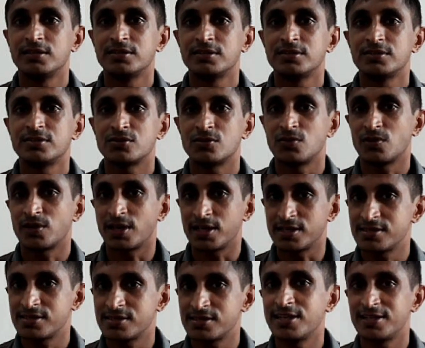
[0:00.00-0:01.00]
So you can
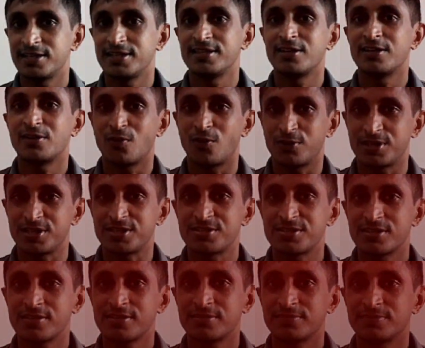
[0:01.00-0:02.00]
see it in the quotation.